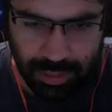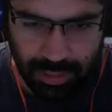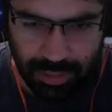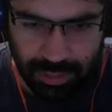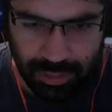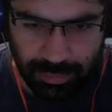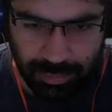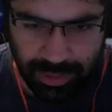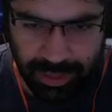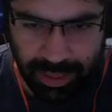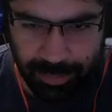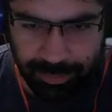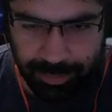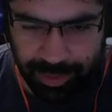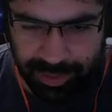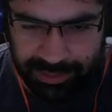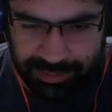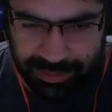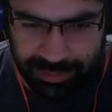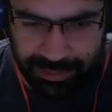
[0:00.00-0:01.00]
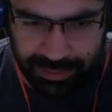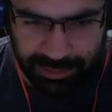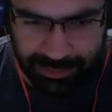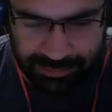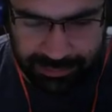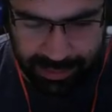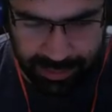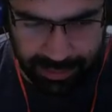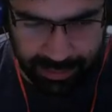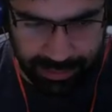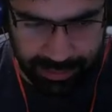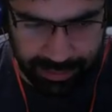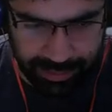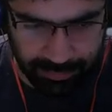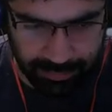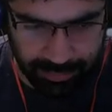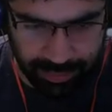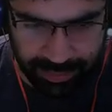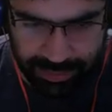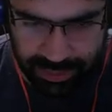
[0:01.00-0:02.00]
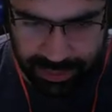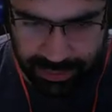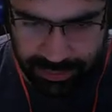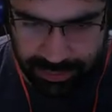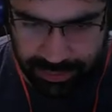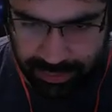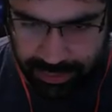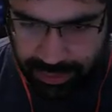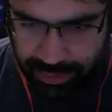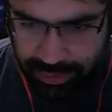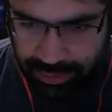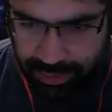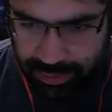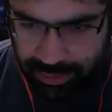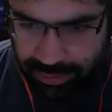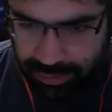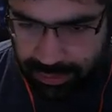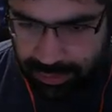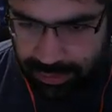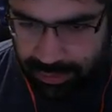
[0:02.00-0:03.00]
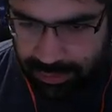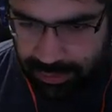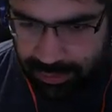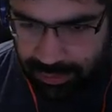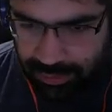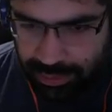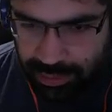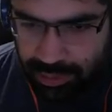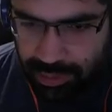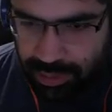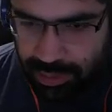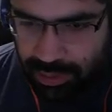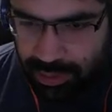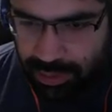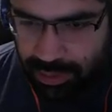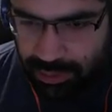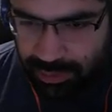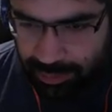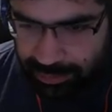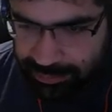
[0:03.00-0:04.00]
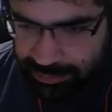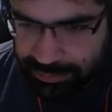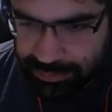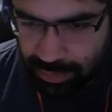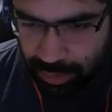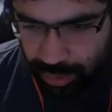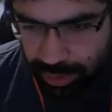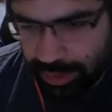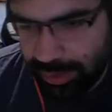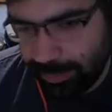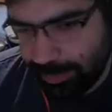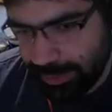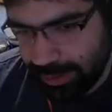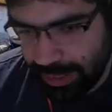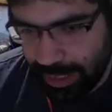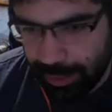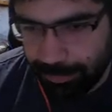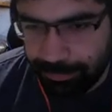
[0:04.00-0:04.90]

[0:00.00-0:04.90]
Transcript: But yeah, basically it's like here we are changing, right? This is going to be, yeah,